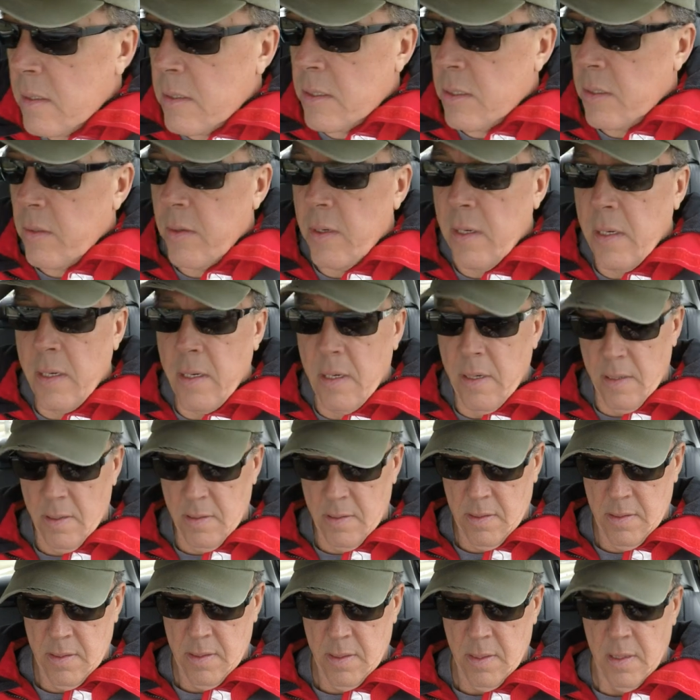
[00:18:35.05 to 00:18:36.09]
show you here,
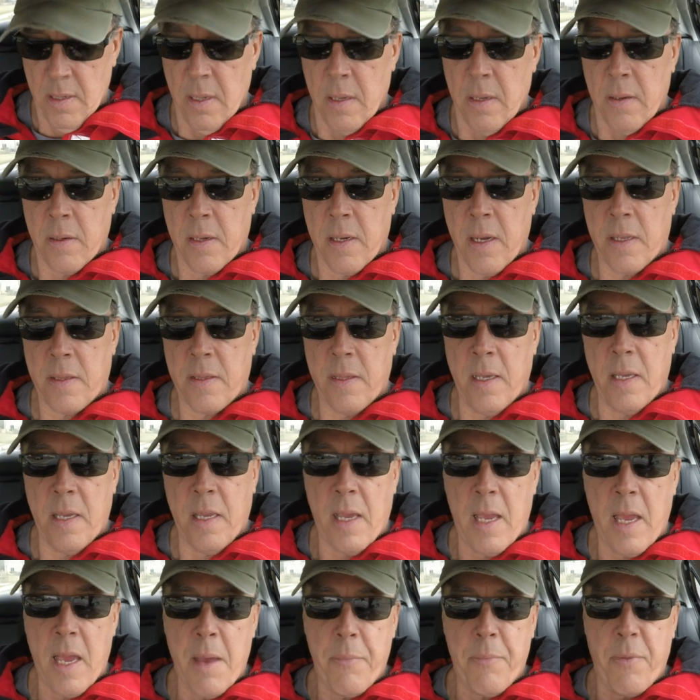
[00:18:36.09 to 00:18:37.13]
got the
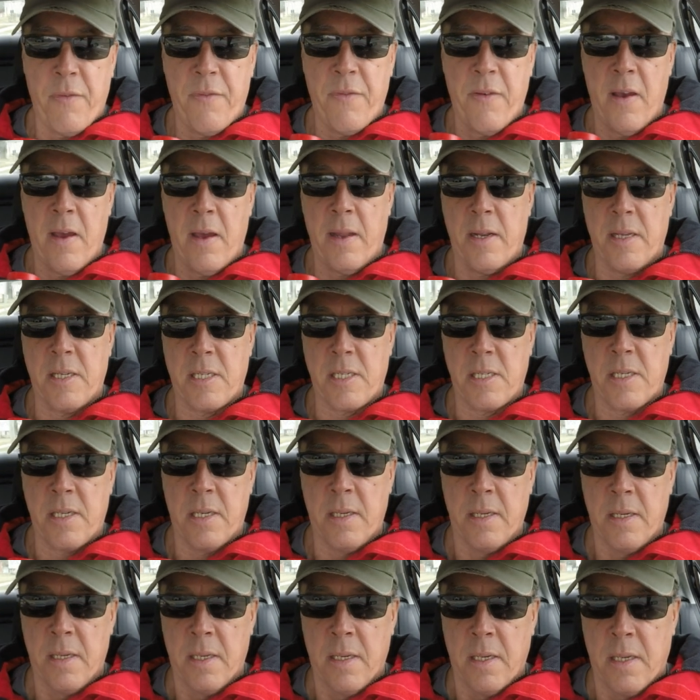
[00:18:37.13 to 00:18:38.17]
Epiphanis
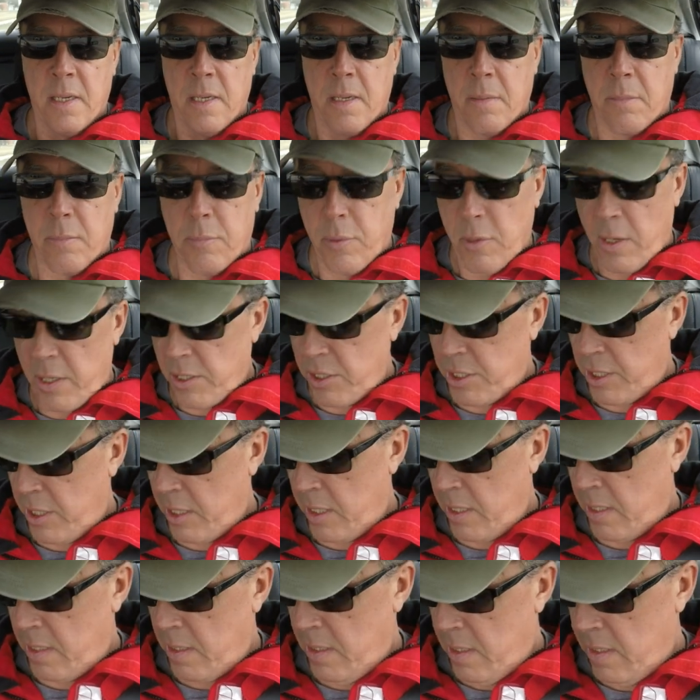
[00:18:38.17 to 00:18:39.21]

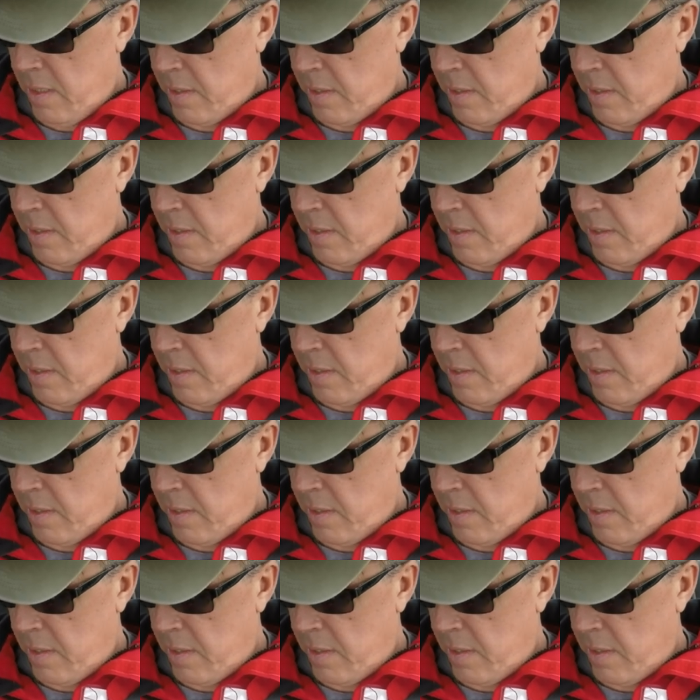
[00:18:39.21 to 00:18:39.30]
brushing